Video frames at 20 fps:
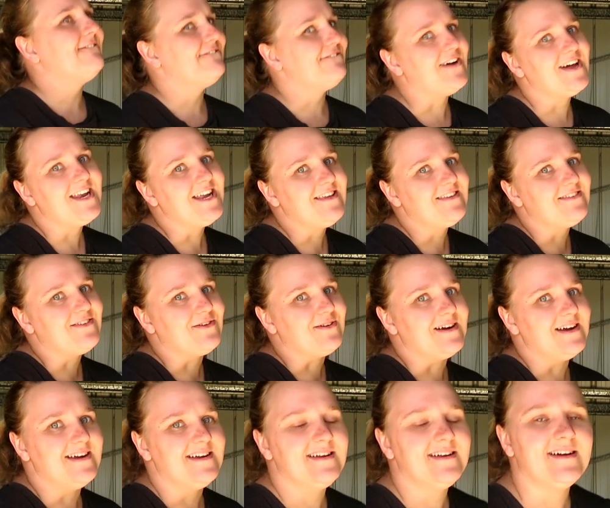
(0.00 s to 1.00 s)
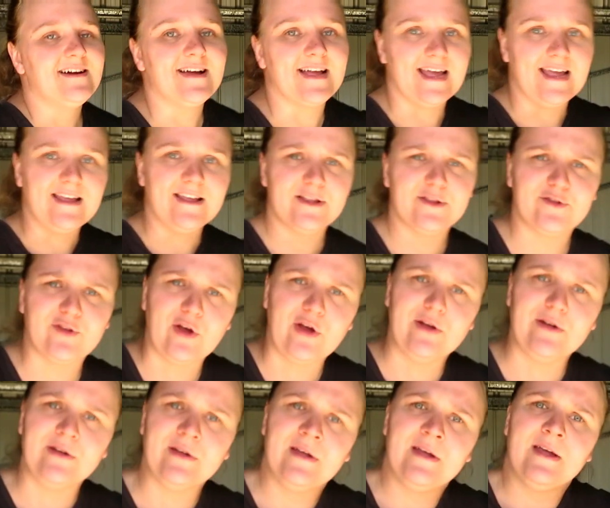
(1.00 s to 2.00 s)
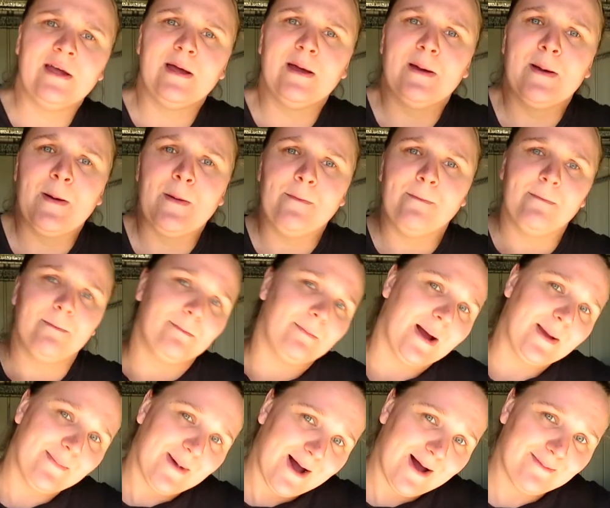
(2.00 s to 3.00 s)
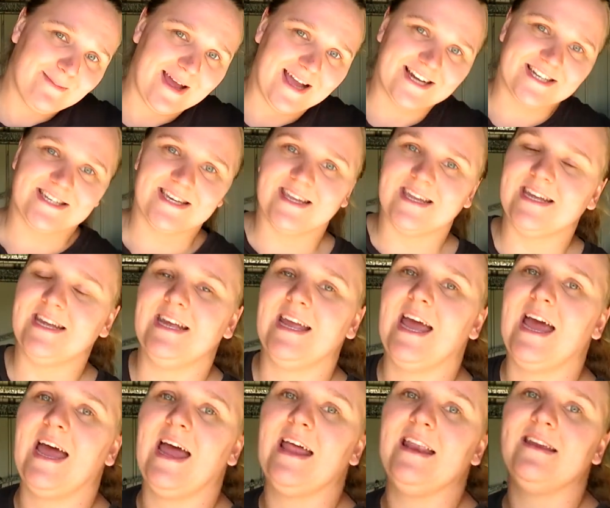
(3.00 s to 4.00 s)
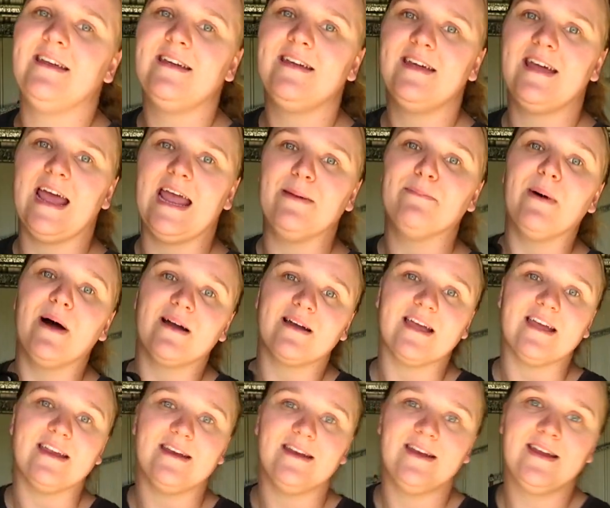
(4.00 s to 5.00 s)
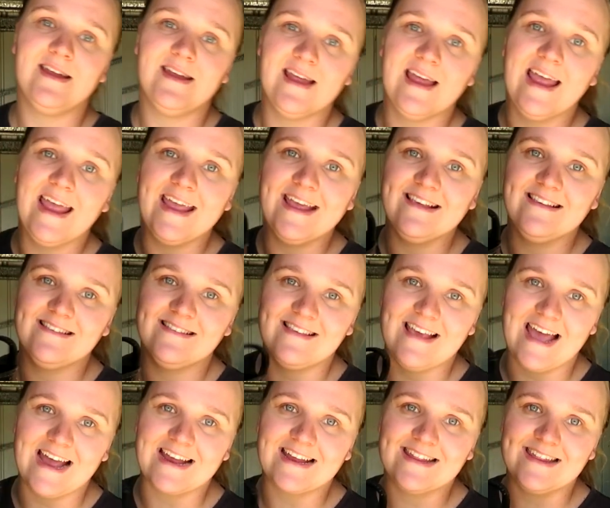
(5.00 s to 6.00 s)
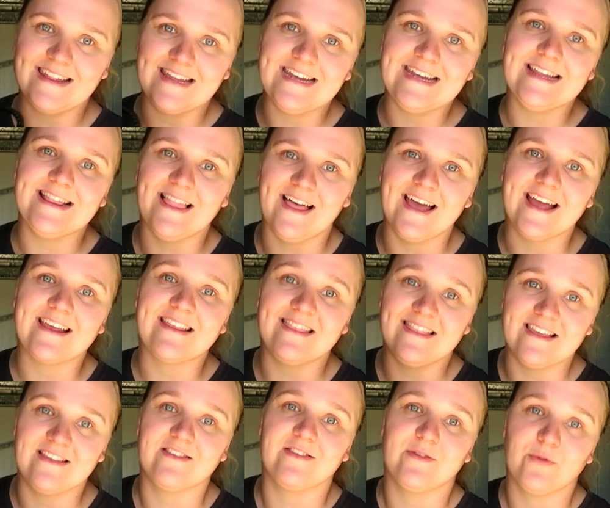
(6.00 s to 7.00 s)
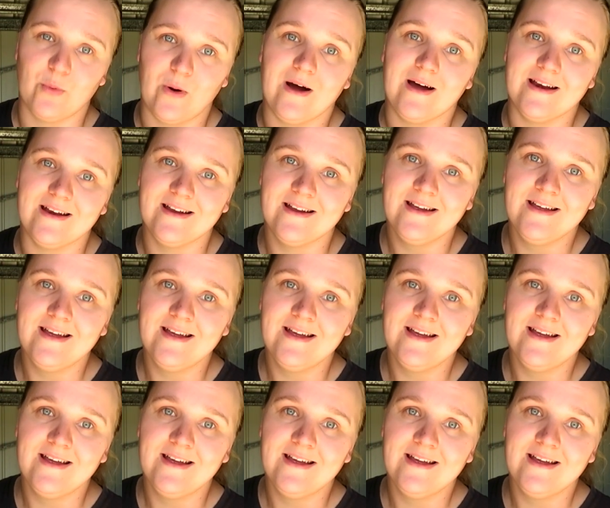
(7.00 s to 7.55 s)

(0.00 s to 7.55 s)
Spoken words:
Funny story. Okay, so my mum actually had a bucket exactly like this one.